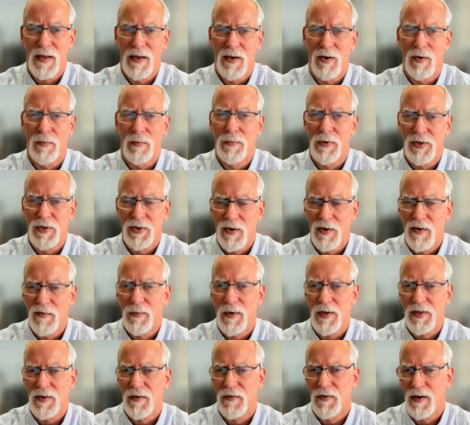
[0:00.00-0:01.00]
you know preserve
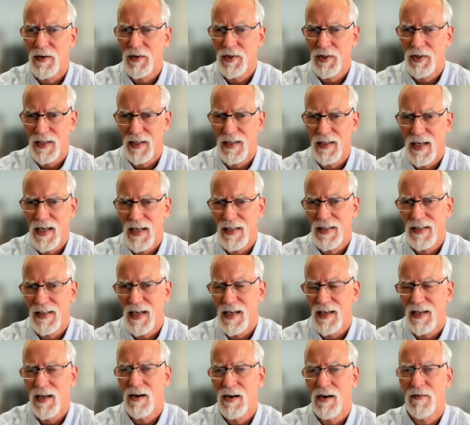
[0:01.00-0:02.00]
muscle function and, and,
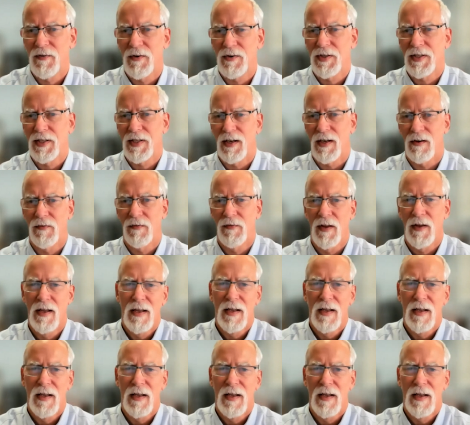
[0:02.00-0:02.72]
take care of yourself.